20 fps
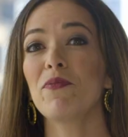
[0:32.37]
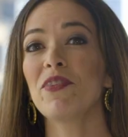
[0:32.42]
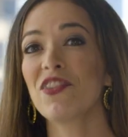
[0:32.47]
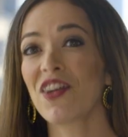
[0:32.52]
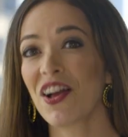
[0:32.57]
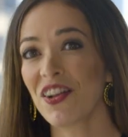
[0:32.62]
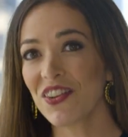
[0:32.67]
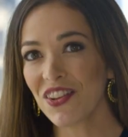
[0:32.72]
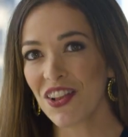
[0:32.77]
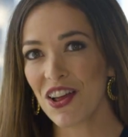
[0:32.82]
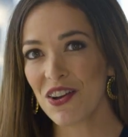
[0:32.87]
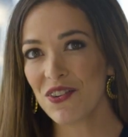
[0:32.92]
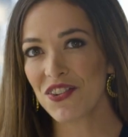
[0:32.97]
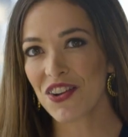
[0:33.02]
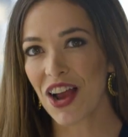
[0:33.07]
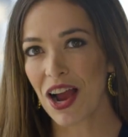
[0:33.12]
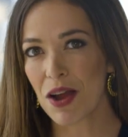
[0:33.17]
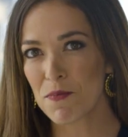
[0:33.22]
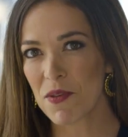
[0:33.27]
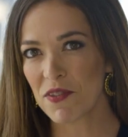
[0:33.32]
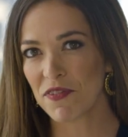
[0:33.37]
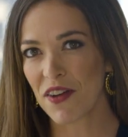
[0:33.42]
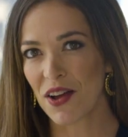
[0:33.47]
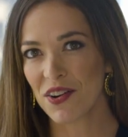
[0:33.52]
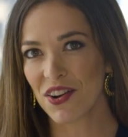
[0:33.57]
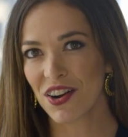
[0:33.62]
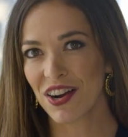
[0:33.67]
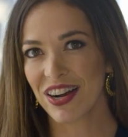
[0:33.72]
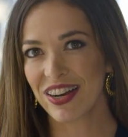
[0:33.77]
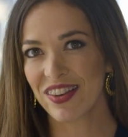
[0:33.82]
Michelle DeLoach. I'm the
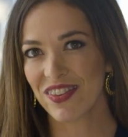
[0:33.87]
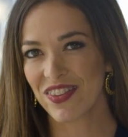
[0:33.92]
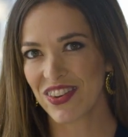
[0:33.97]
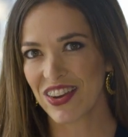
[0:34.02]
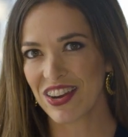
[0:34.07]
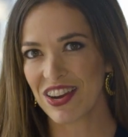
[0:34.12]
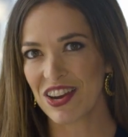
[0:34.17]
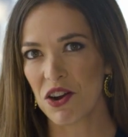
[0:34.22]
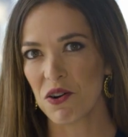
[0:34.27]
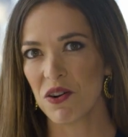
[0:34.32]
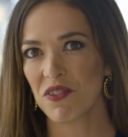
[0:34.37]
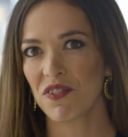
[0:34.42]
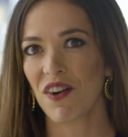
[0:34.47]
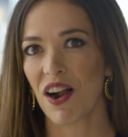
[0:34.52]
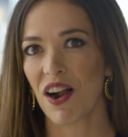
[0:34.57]
founder and CEO of